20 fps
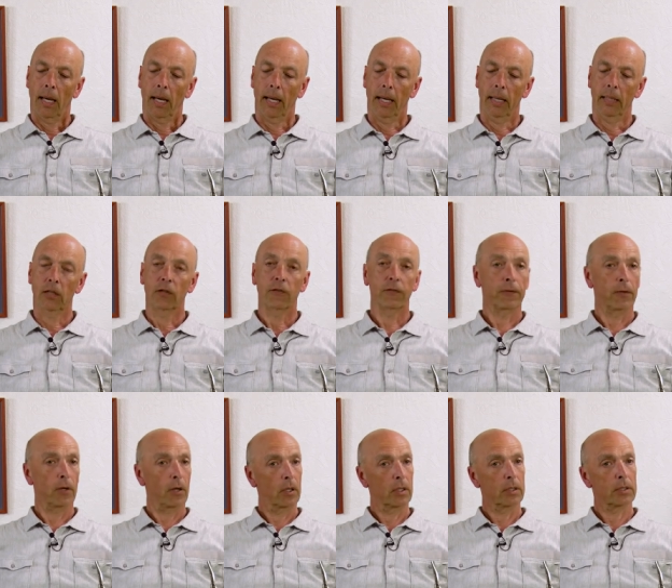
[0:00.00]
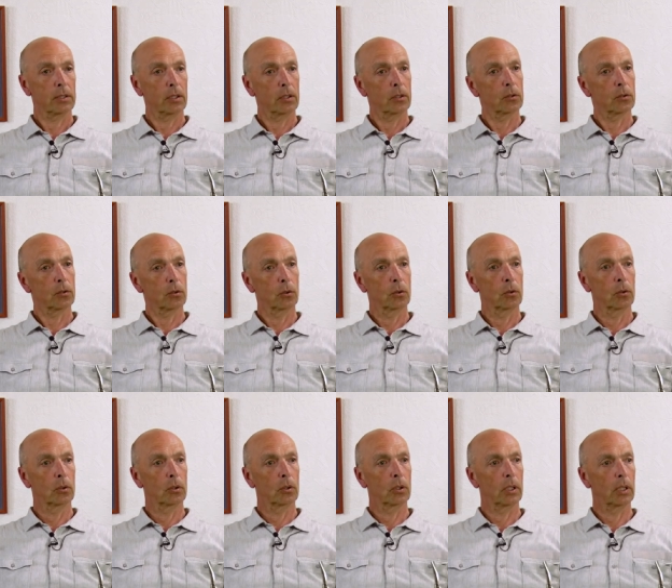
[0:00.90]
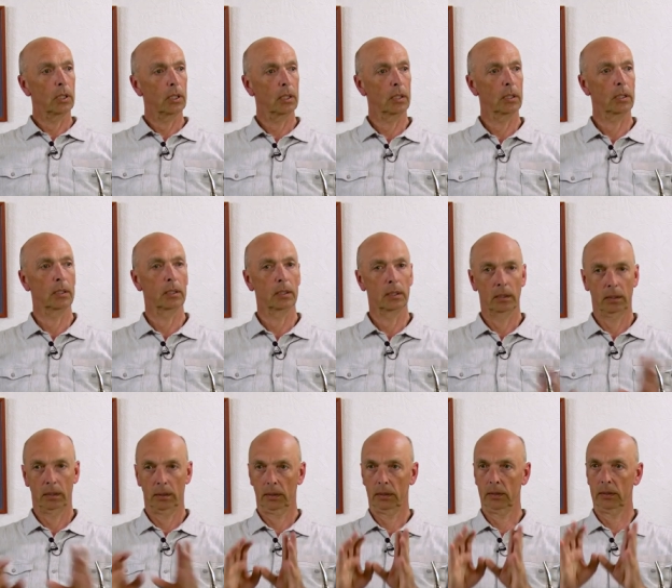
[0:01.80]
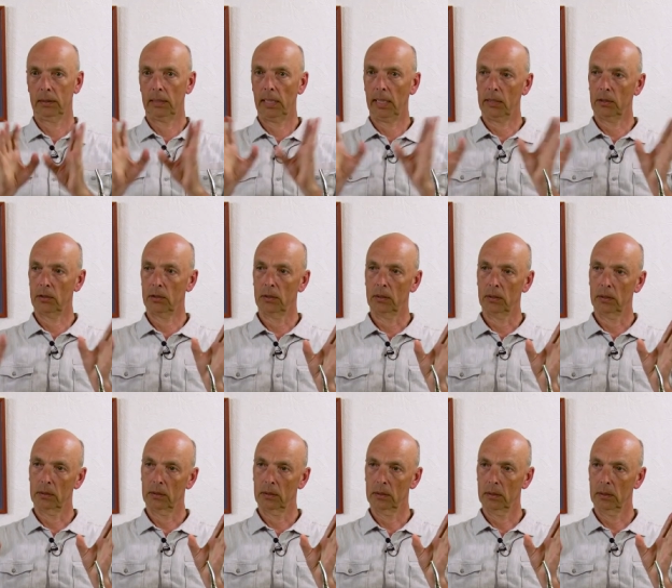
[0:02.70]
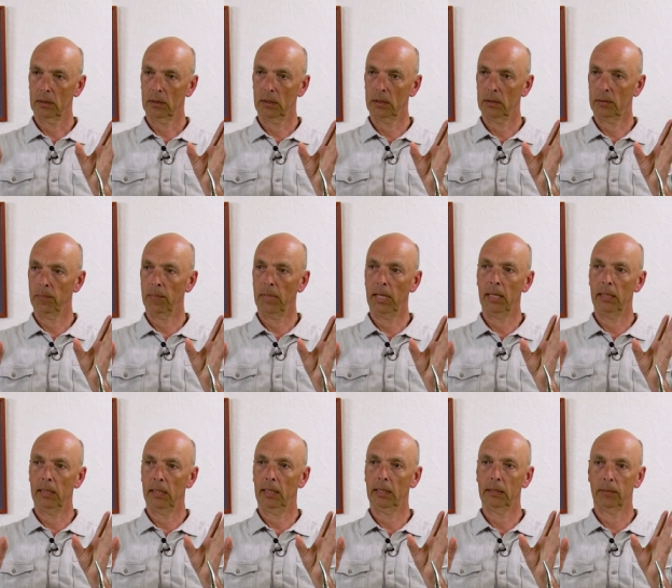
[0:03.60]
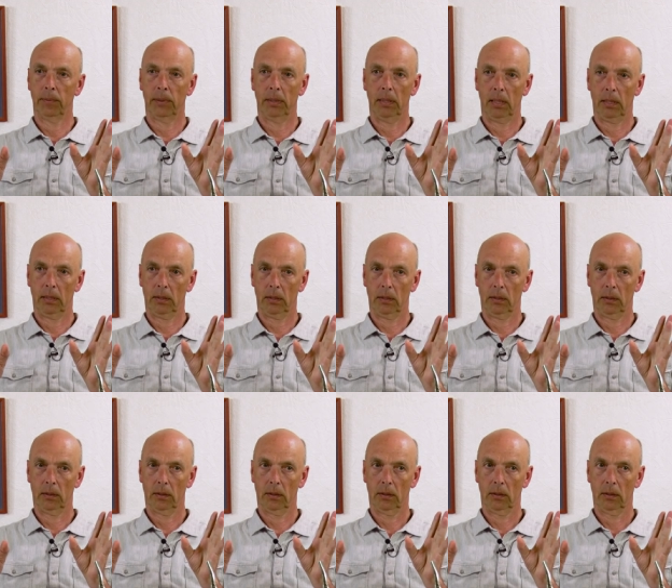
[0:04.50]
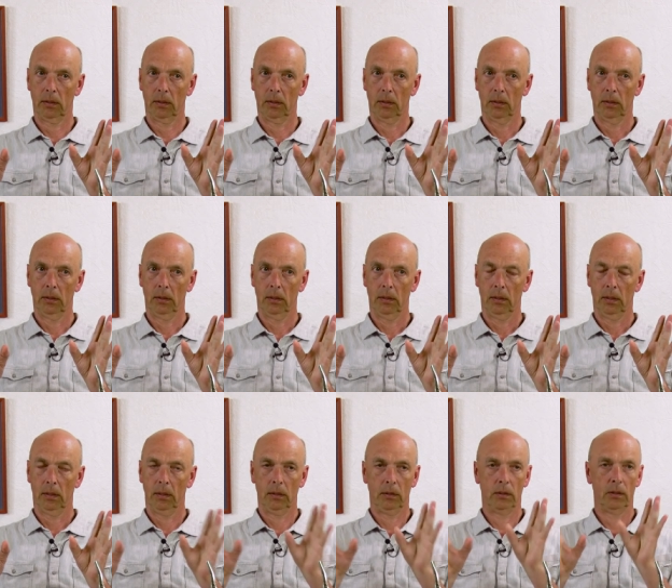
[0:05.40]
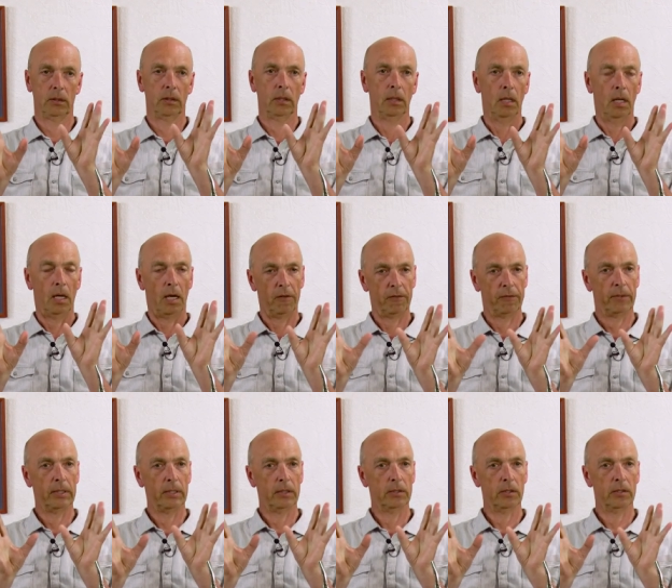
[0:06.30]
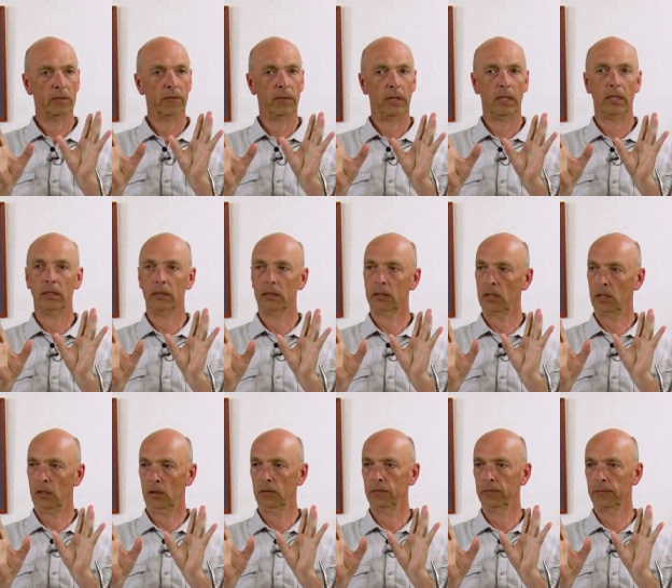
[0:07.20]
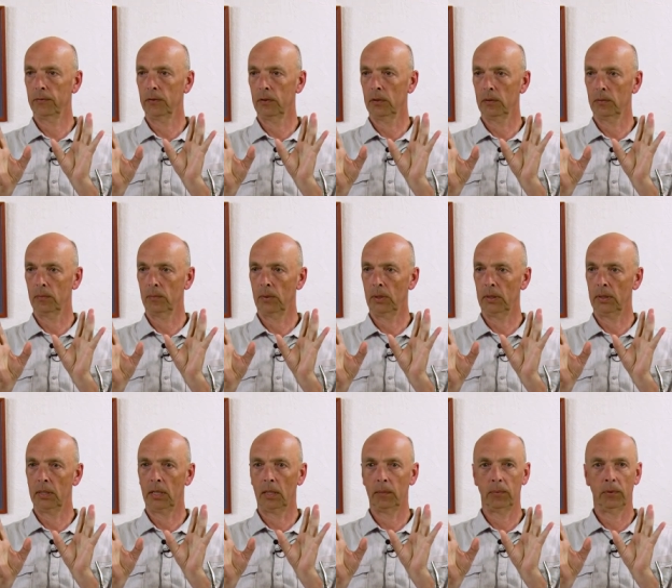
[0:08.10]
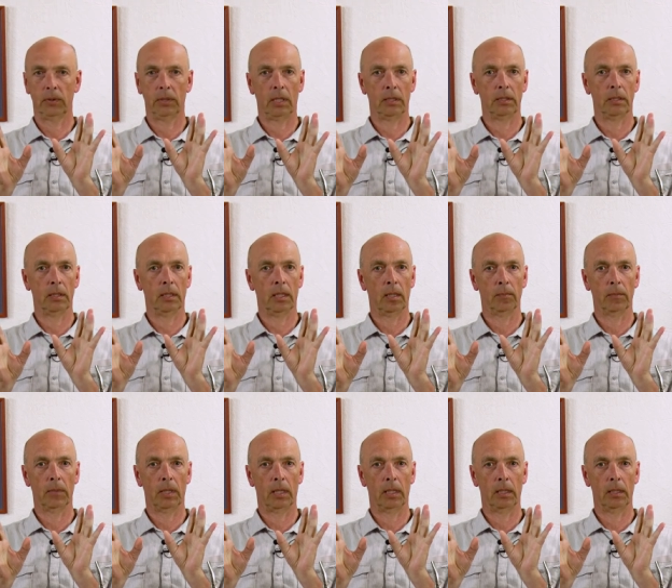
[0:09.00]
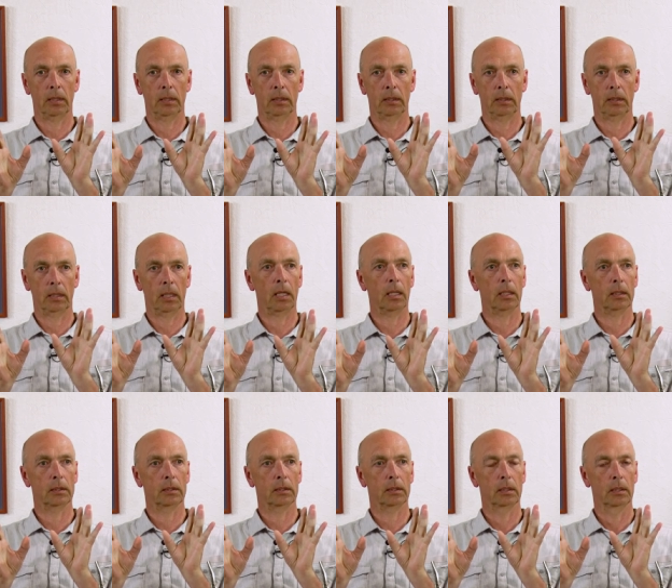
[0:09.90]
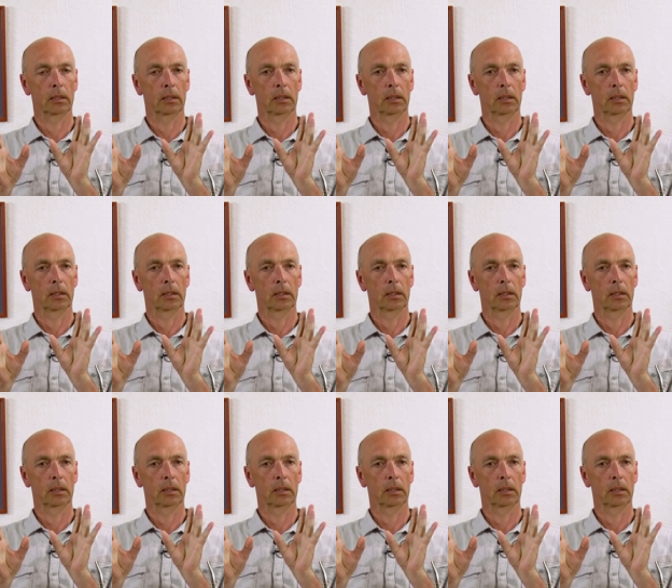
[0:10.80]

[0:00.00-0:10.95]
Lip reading: And it falls in two sections, these main explanations. I find this is very skillful what Dr. Tashinamgar does.